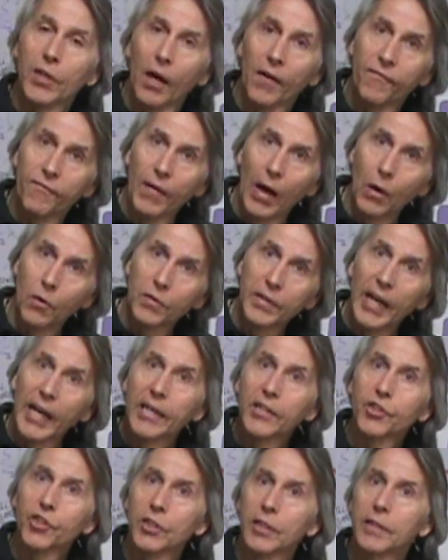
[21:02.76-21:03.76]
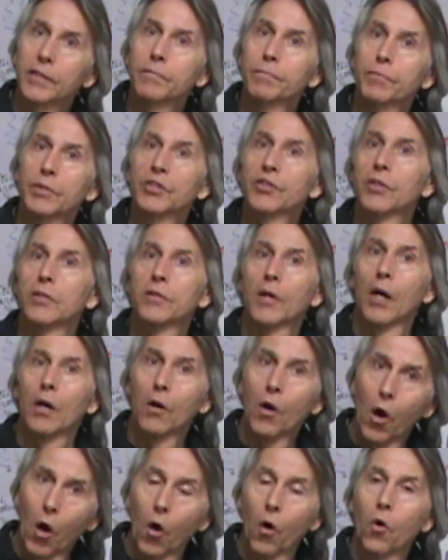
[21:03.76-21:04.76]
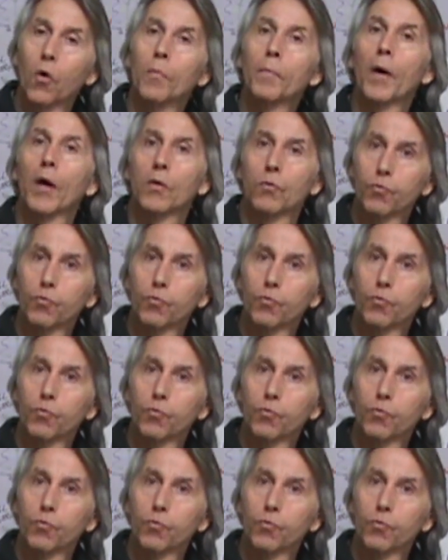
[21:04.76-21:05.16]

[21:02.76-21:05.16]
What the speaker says: our foundation, which is our home, our